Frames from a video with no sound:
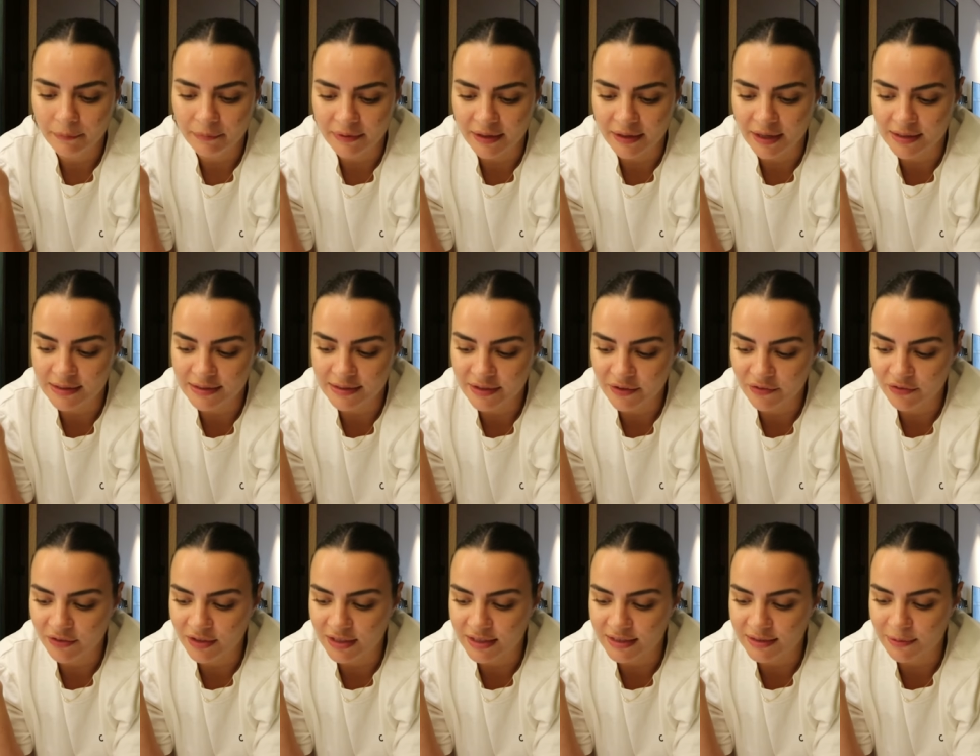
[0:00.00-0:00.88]
yeah it's
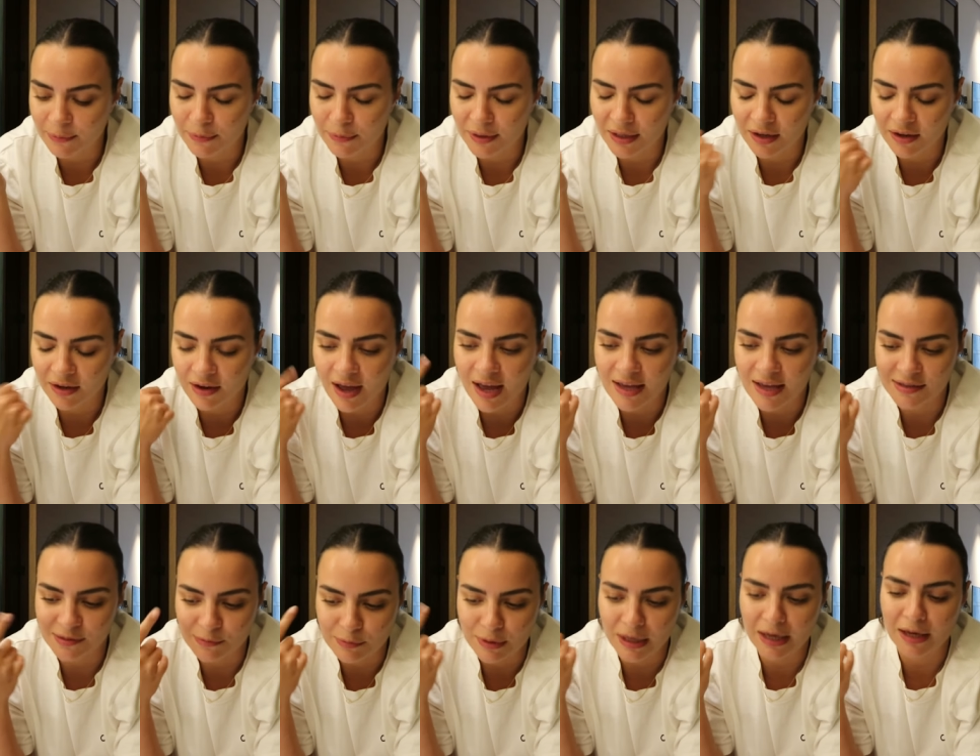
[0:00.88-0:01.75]
definitely something
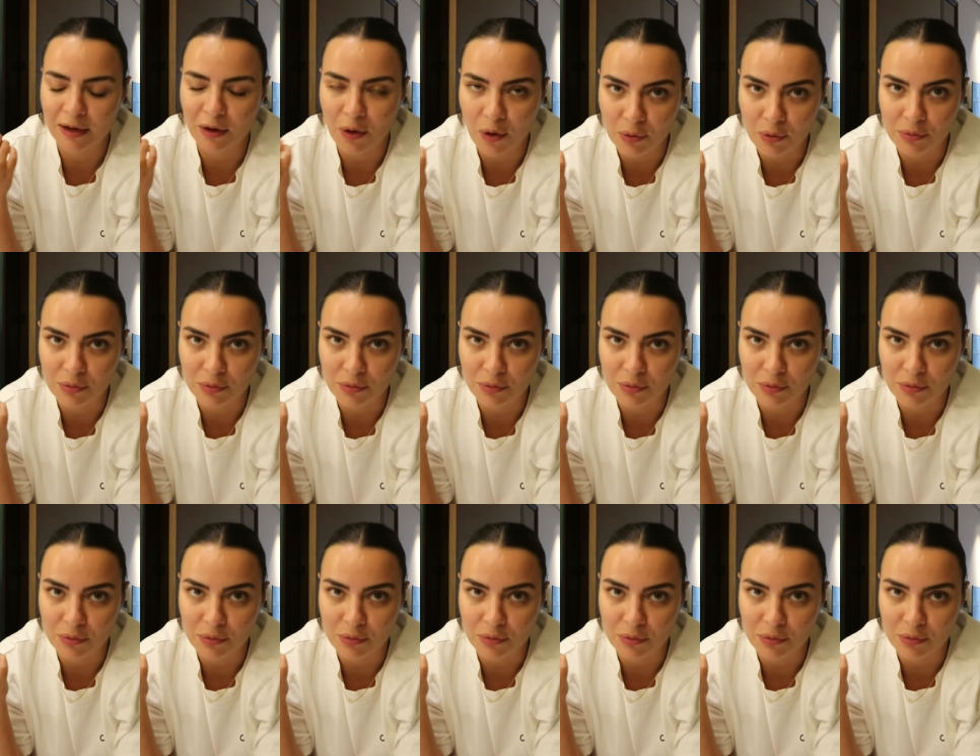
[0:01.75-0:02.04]
as I'm getting